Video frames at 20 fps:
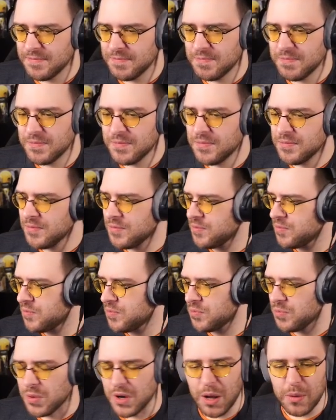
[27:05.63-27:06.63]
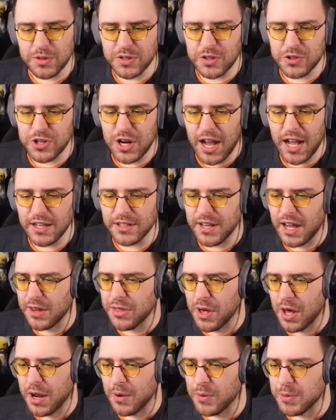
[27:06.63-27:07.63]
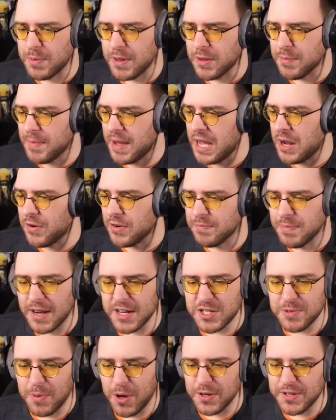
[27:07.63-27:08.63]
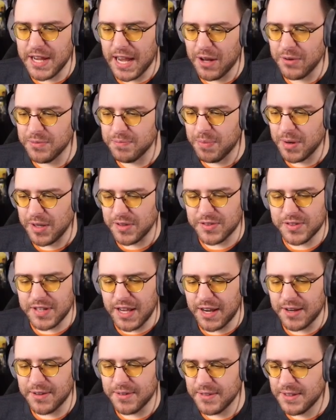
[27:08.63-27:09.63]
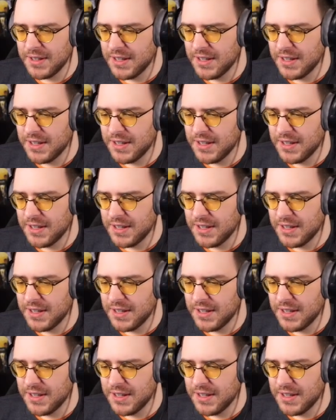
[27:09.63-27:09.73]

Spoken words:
When I was a child, I thought I would be the mayor of my small town, but instead,